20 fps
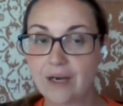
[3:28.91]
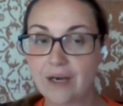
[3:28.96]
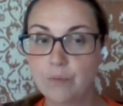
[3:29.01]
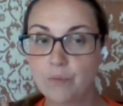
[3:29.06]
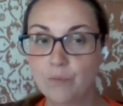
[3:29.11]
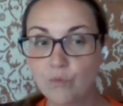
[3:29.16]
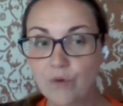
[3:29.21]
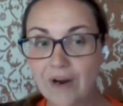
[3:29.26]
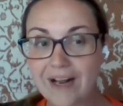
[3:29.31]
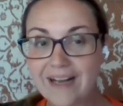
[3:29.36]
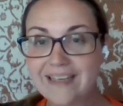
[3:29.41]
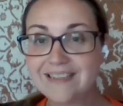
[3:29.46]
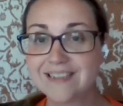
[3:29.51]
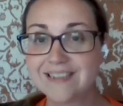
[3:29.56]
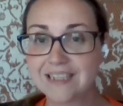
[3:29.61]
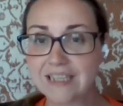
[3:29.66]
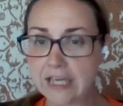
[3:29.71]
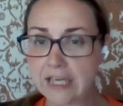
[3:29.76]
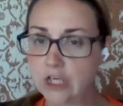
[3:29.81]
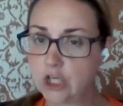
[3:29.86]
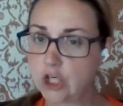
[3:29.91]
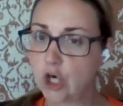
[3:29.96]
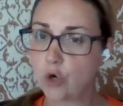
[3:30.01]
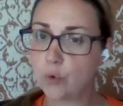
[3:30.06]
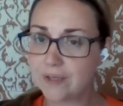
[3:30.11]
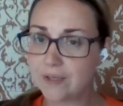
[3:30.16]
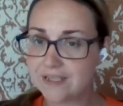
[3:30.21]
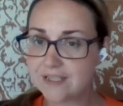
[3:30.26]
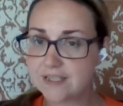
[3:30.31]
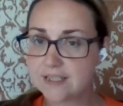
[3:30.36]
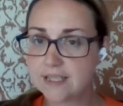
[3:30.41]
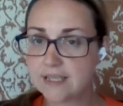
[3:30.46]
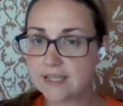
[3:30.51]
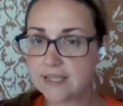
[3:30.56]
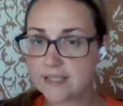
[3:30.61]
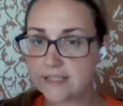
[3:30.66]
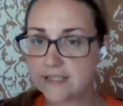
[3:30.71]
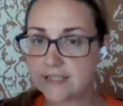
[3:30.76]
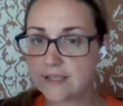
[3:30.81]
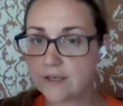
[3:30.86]
I'm ready to like go into
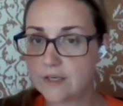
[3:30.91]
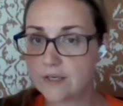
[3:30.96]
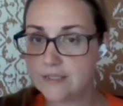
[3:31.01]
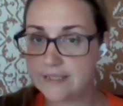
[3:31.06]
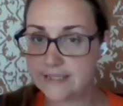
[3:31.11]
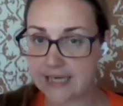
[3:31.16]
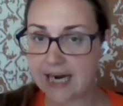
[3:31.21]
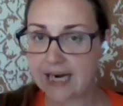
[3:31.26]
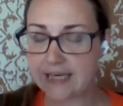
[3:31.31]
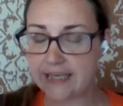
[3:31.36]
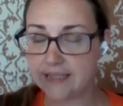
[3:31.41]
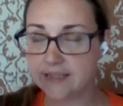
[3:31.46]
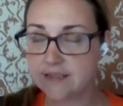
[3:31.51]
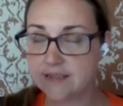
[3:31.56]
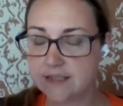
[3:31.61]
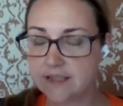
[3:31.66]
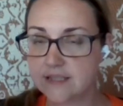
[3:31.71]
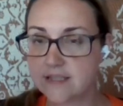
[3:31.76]
this diet,